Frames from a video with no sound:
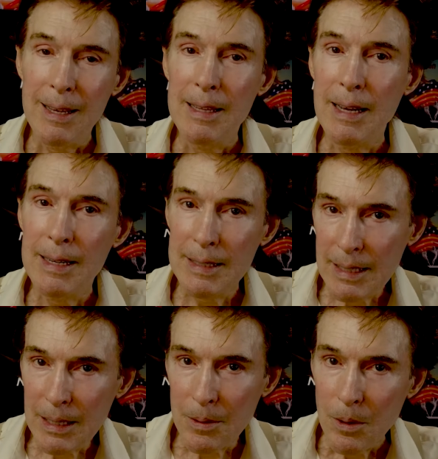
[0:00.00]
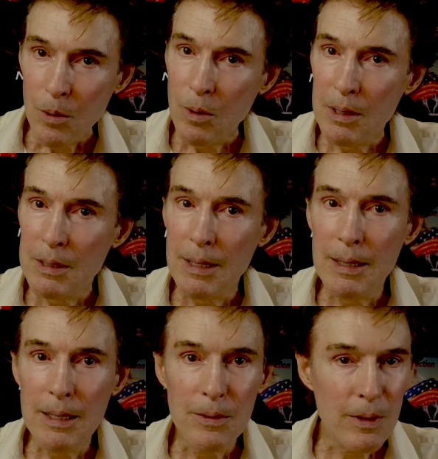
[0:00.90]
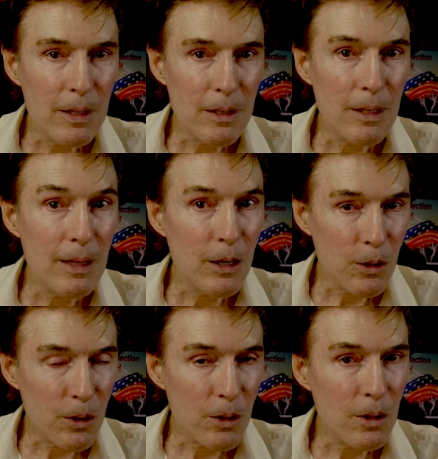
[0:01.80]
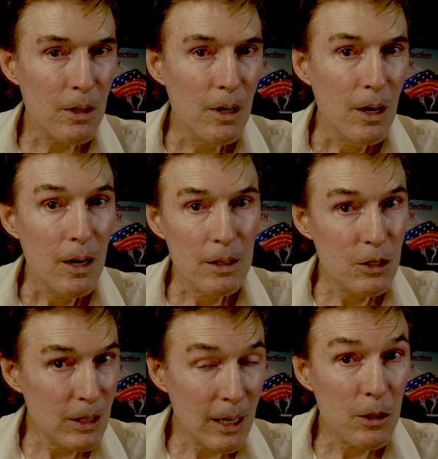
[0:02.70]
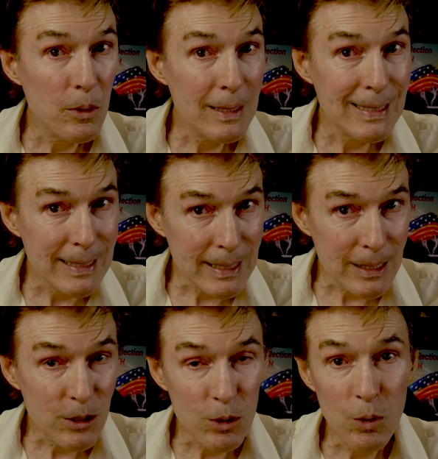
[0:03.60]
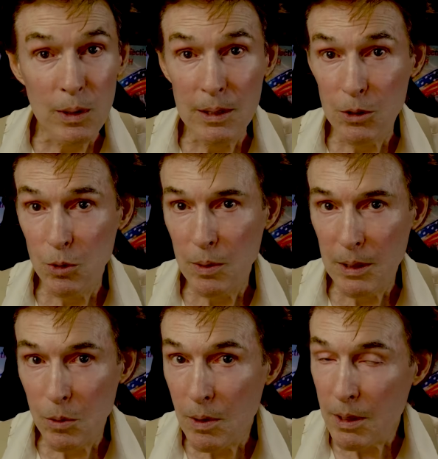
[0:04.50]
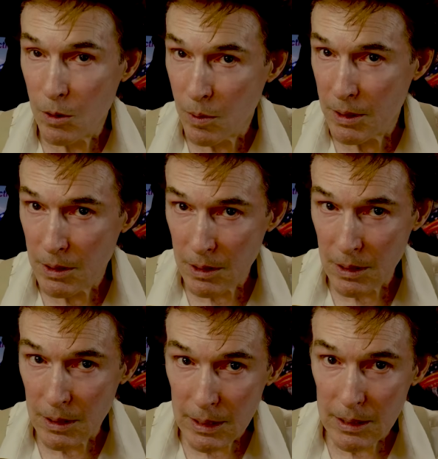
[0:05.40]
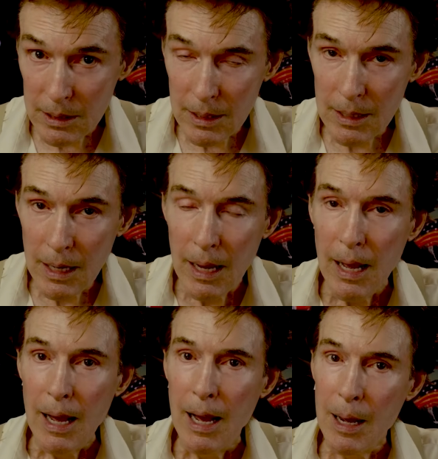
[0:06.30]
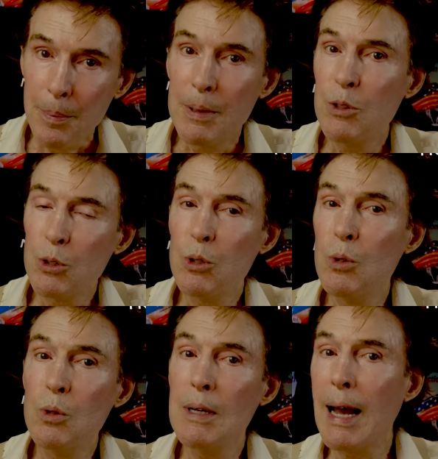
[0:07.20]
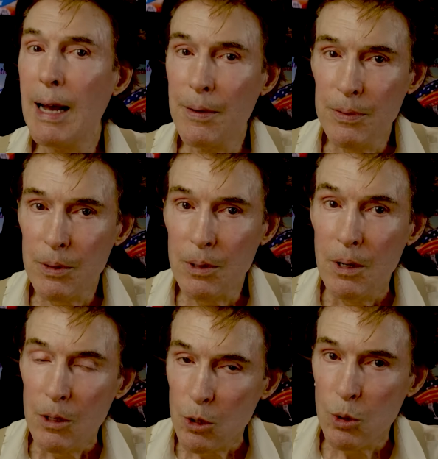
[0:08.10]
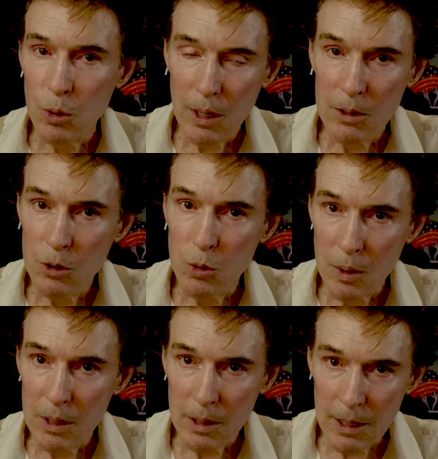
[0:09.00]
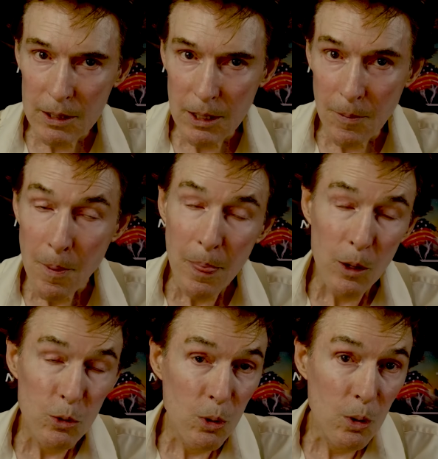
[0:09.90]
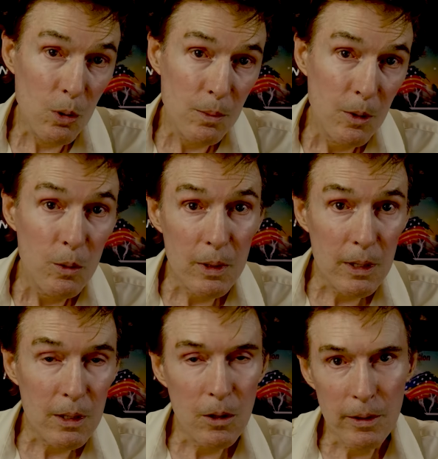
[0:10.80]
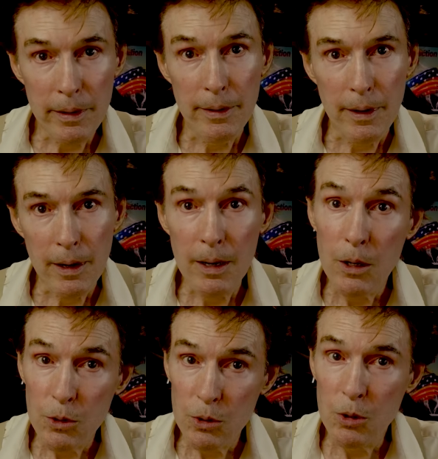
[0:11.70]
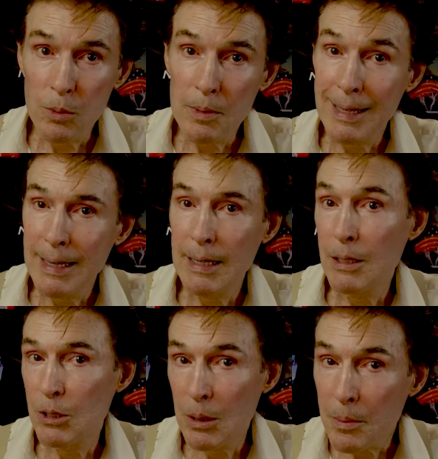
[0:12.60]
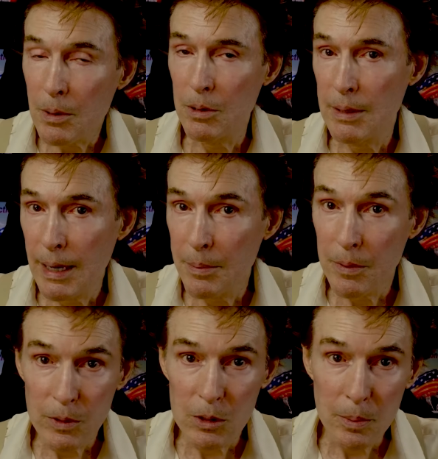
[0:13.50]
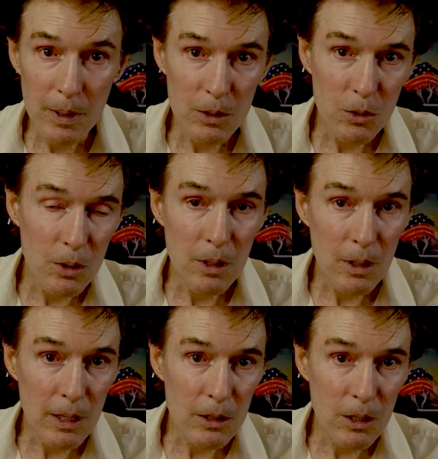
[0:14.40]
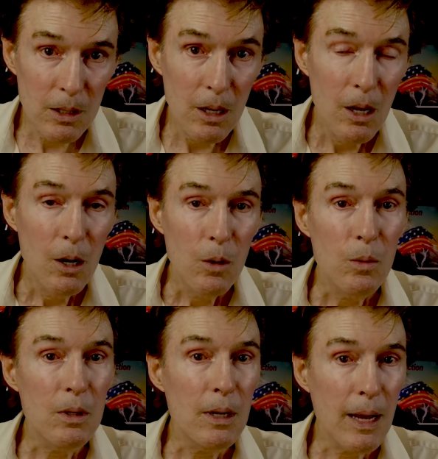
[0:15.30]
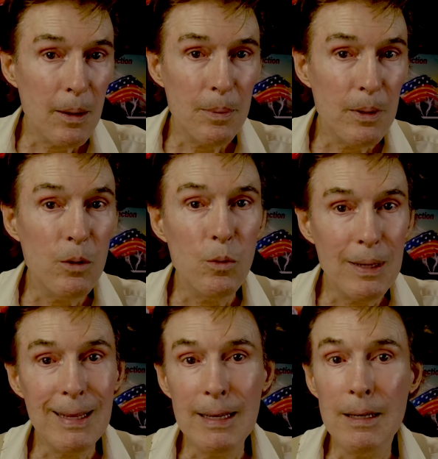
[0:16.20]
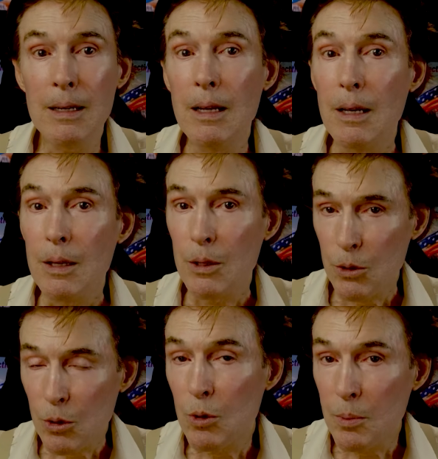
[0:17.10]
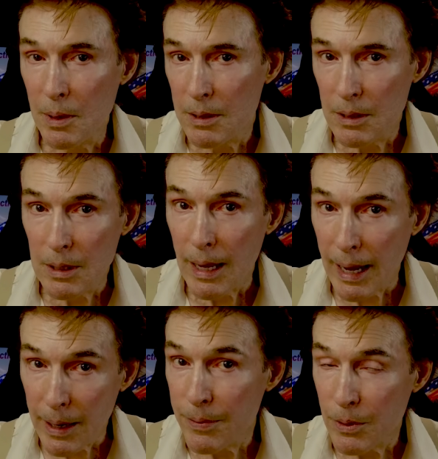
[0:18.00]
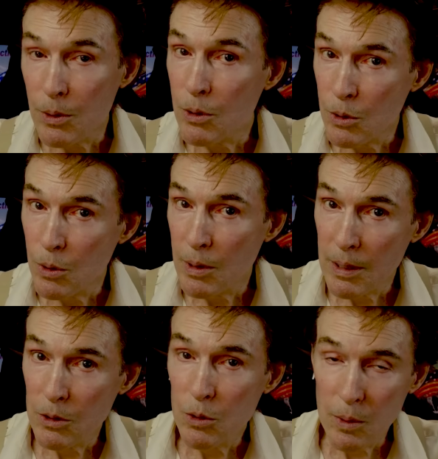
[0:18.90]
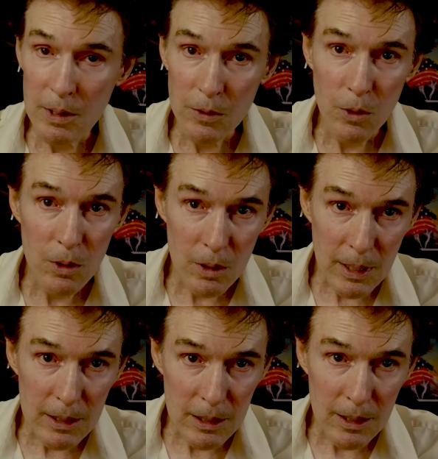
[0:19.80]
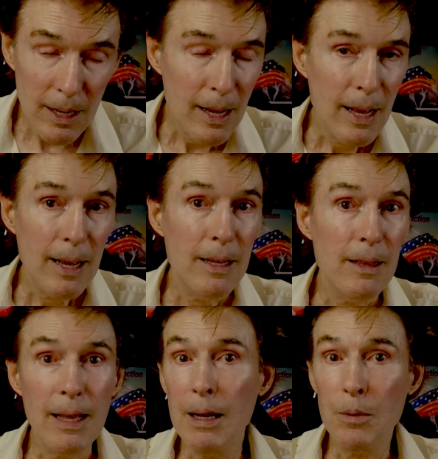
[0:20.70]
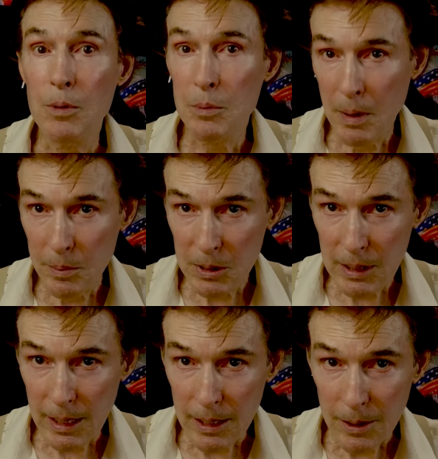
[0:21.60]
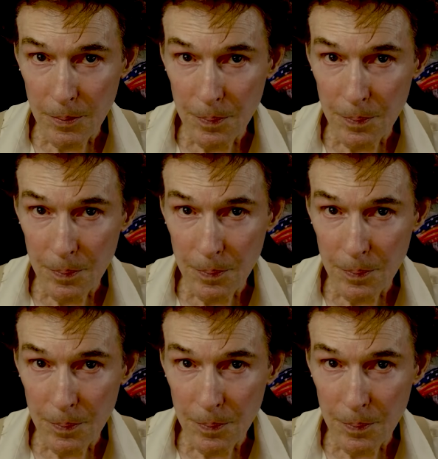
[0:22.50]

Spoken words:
The idea was the event that occurred on January 6, 2021 in Washington, D.C. happened soon after the 2020 election. So we, or rather I, assumed that any similar type of response to the election would happen within the 2 months after the 2024 election. And that was my mistake.